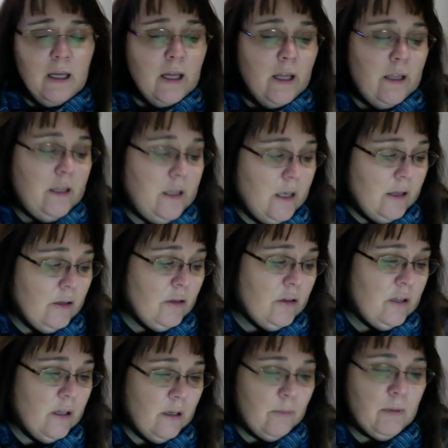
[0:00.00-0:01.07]
the other
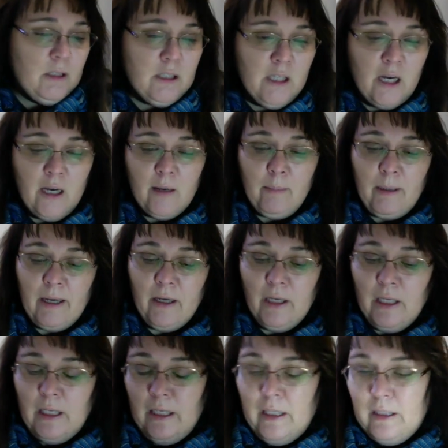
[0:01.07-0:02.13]
thing I want to talk about
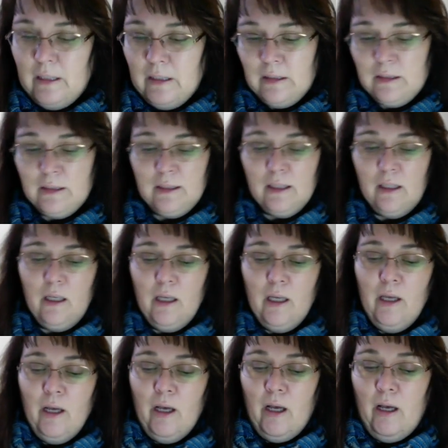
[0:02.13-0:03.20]
is
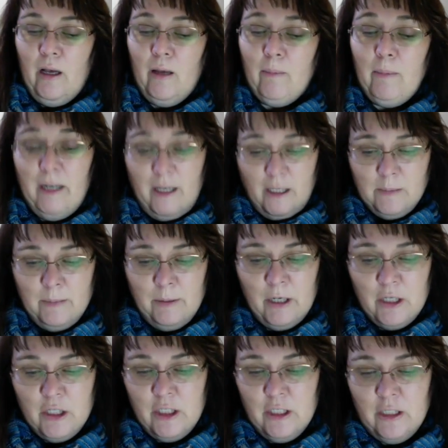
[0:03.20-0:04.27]
my next
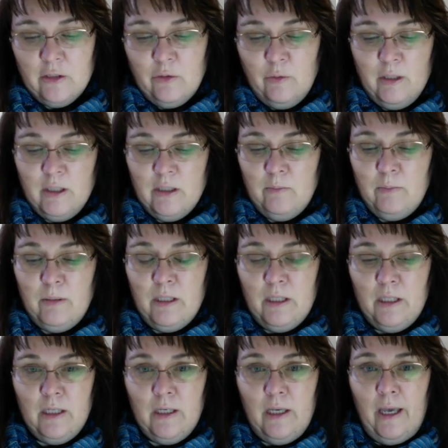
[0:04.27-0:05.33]
project is going to
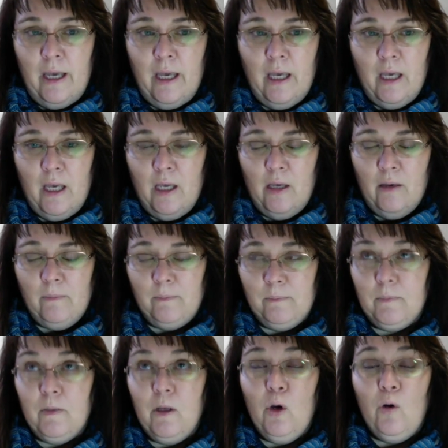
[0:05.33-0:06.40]
be a
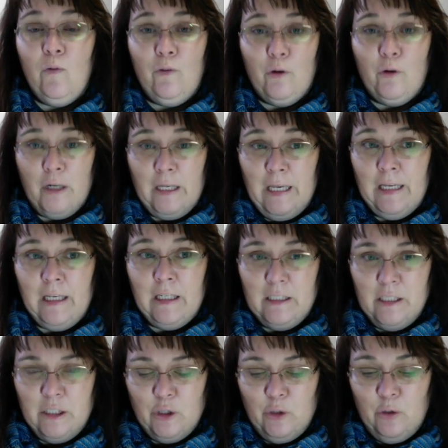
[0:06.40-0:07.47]
fornicating
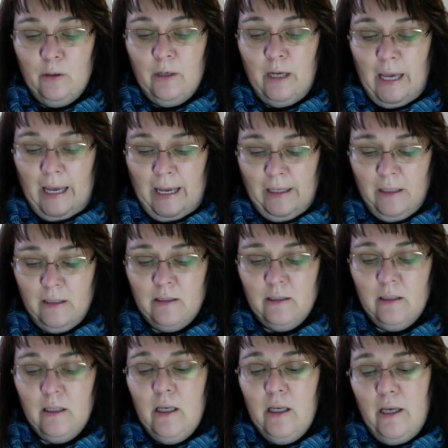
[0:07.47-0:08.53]
deer hat.
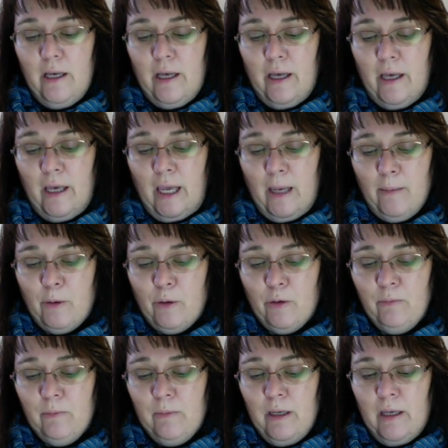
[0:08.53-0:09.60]
Amber
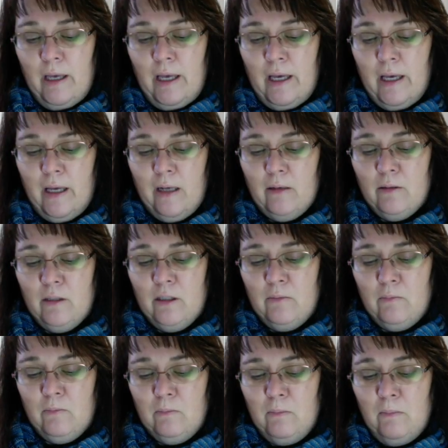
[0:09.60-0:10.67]
had
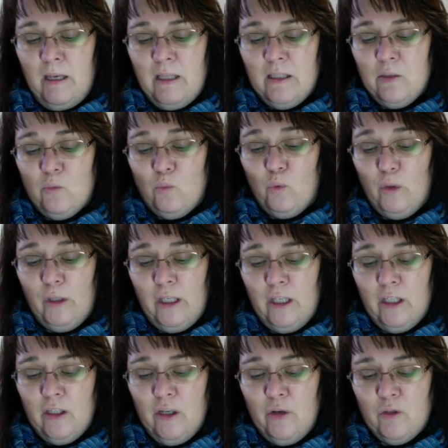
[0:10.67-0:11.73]
made some really good
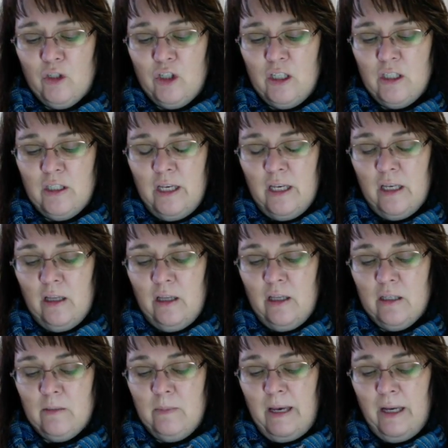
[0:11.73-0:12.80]
notes. She had taken
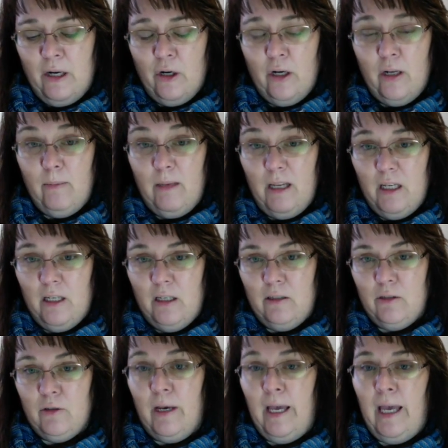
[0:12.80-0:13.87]
this pattern and made it
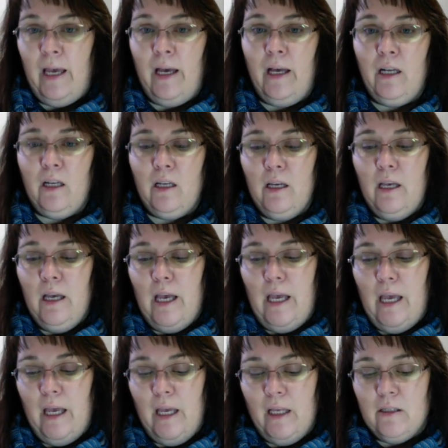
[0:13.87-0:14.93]
into a hat.
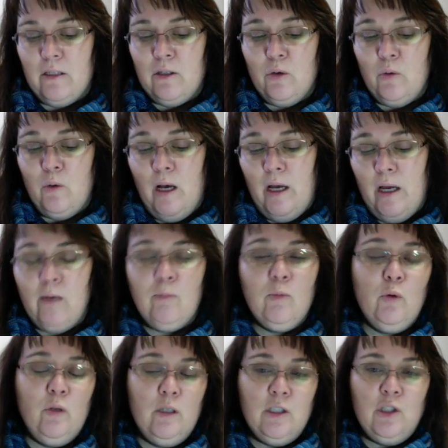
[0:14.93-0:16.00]
And so I'm
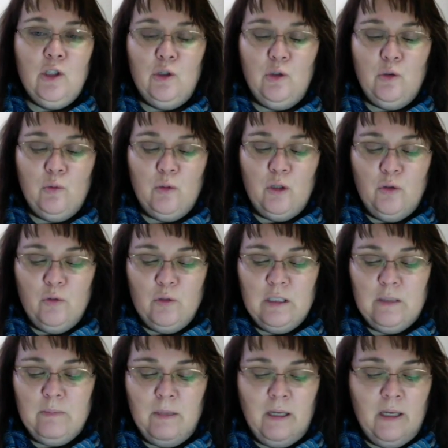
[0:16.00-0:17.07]
going to
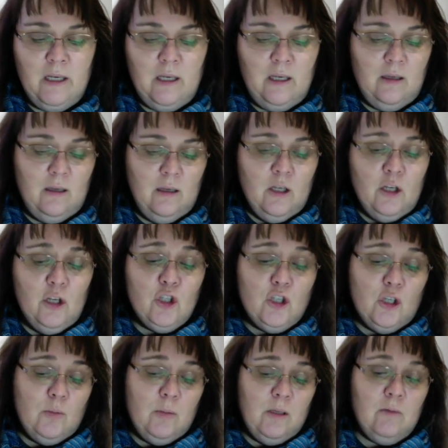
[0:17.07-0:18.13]
use my
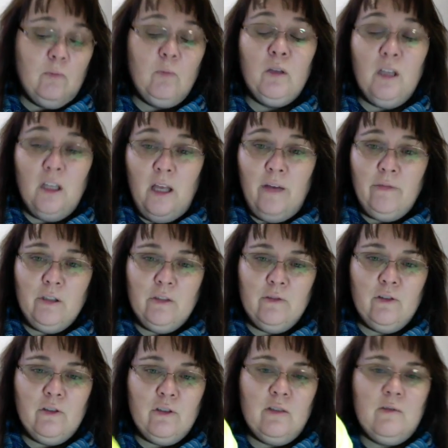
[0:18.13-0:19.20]
the
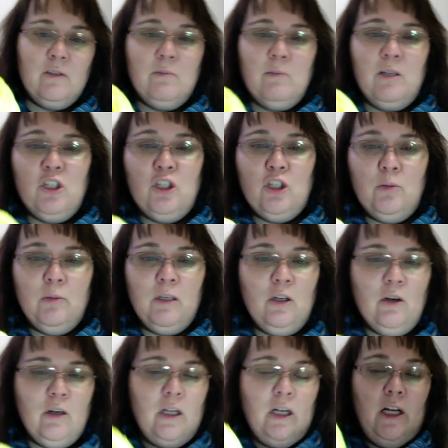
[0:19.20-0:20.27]
leftovers of my Show Me
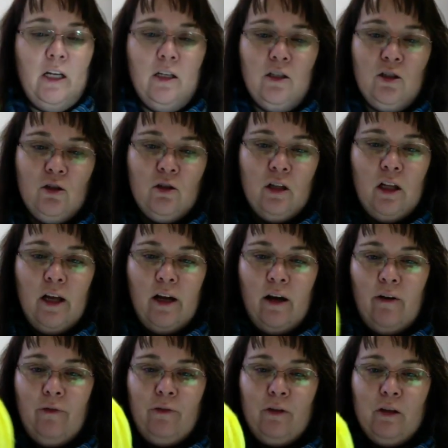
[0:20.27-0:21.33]
yarn, and I need to turn the light
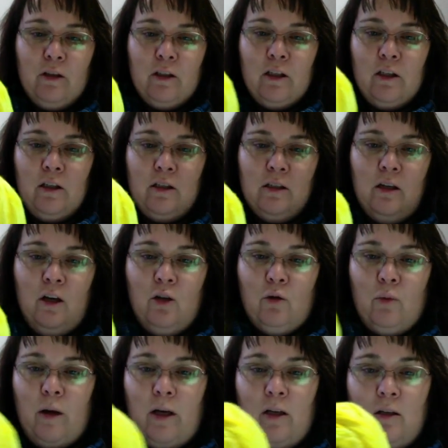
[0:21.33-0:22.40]
off get this color
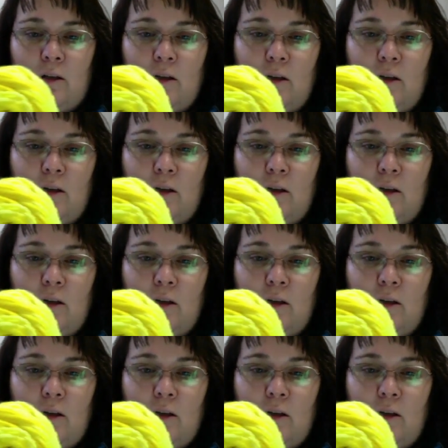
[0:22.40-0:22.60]
right.